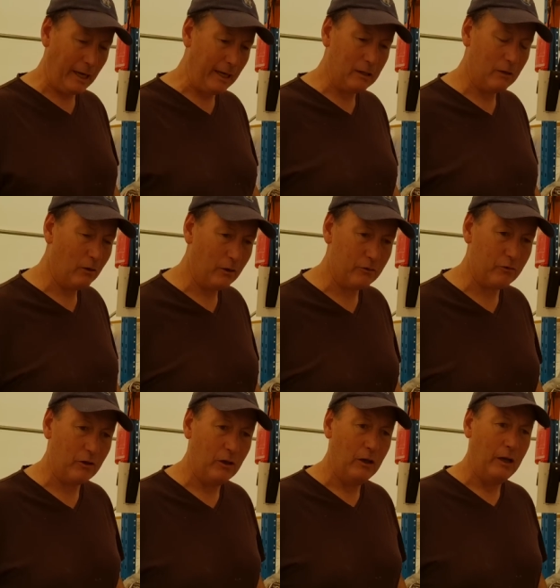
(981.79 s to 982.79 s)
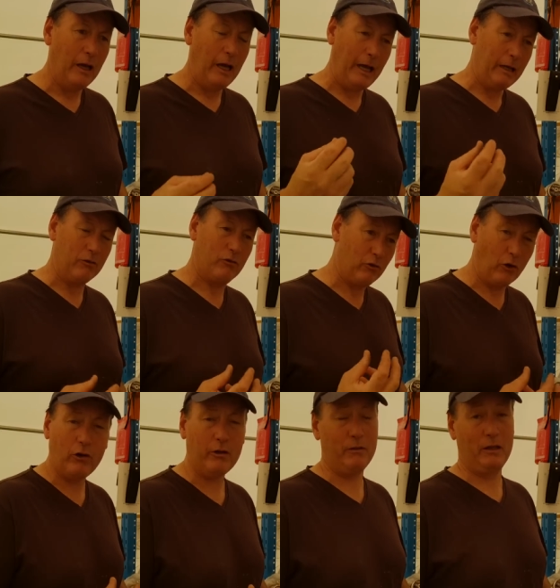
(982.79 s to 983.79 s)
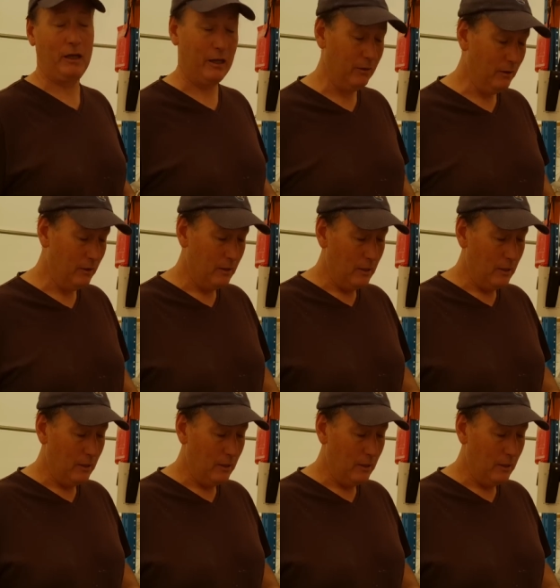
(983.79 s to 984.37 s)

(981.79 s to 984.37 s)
catalyzed outside of the gun,